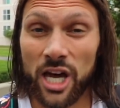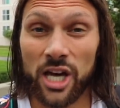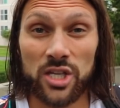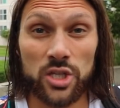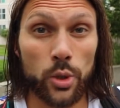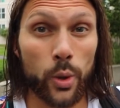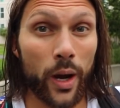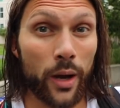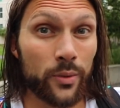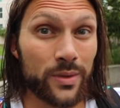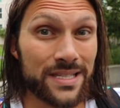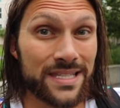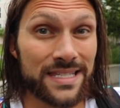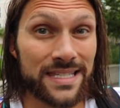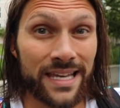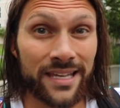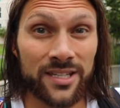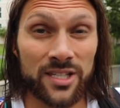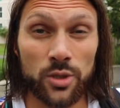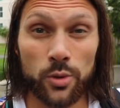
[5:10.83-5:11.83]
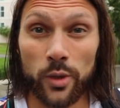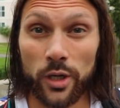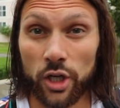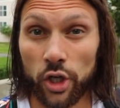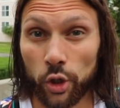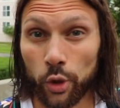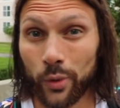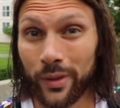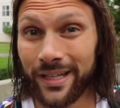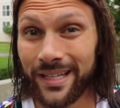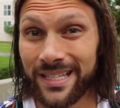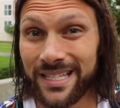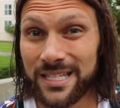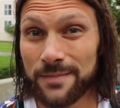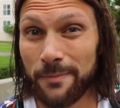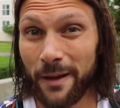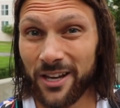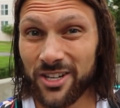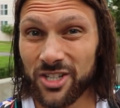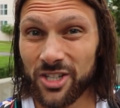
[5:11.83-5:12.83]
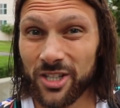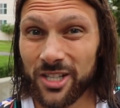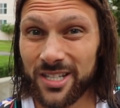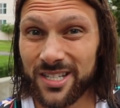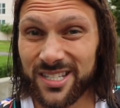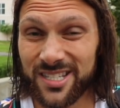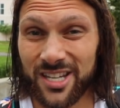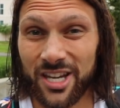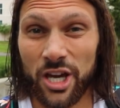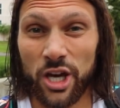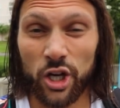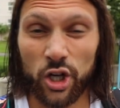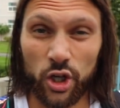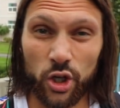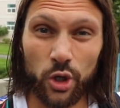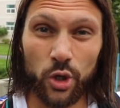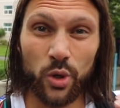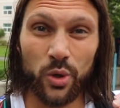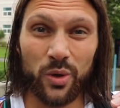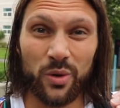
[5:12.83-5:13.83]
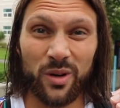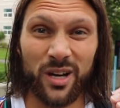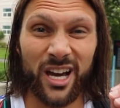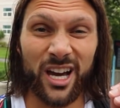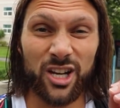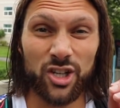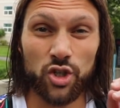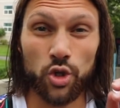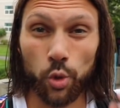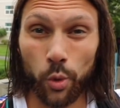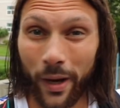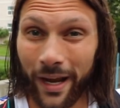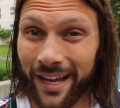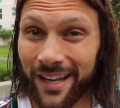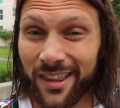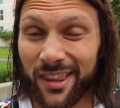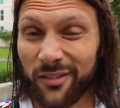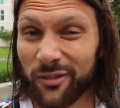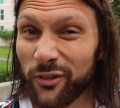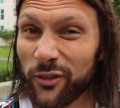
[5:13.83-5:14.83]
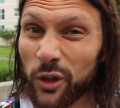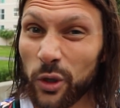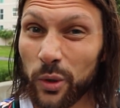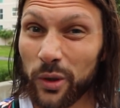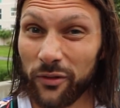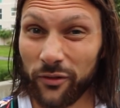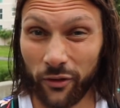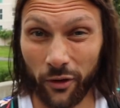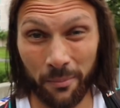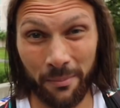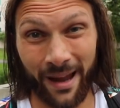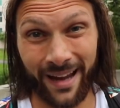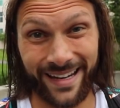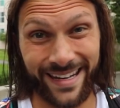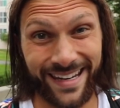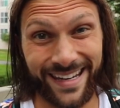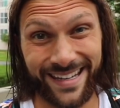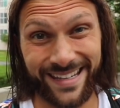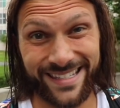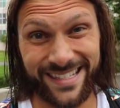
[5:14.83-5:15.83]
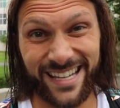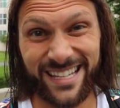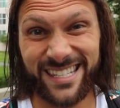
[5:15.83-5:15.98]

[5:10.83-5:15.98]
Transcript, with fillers: so I was sent to a Korean specialist who drained the fluid from my knees.